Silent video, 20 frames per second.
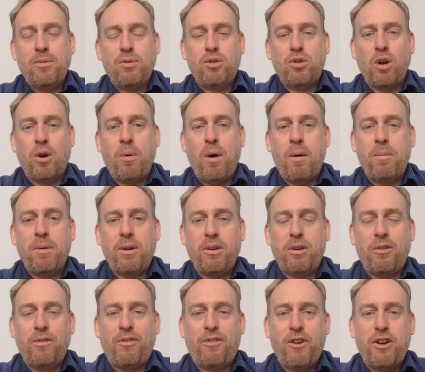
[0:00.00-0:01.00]
So what I'm going
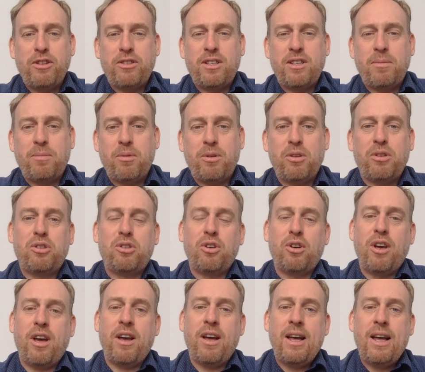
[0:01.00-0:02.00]
to do first is I'm going to show
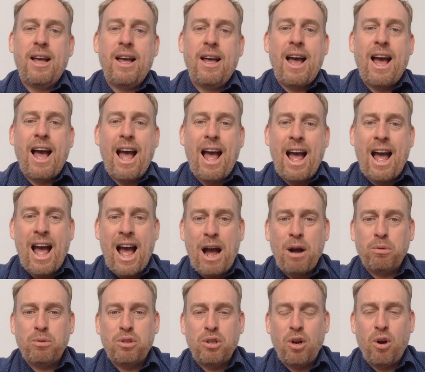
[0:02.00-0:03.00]
you
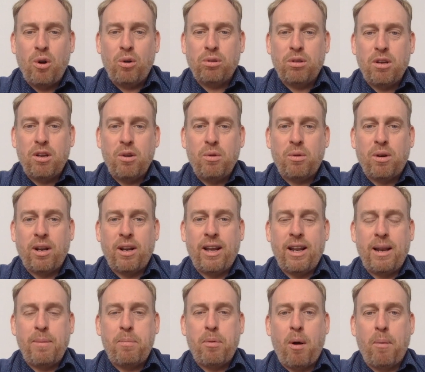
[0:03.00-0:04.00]
how to hold a
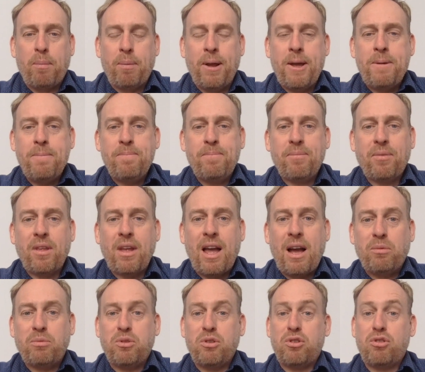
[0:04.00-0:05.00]
ukulele properly,
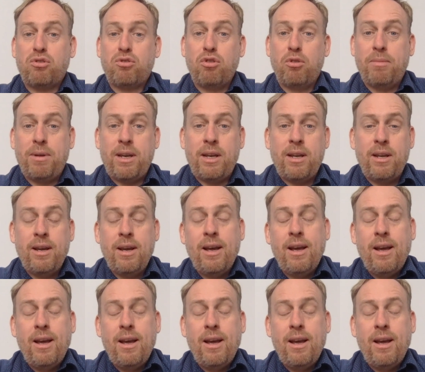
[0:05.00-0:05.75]
how to strum it.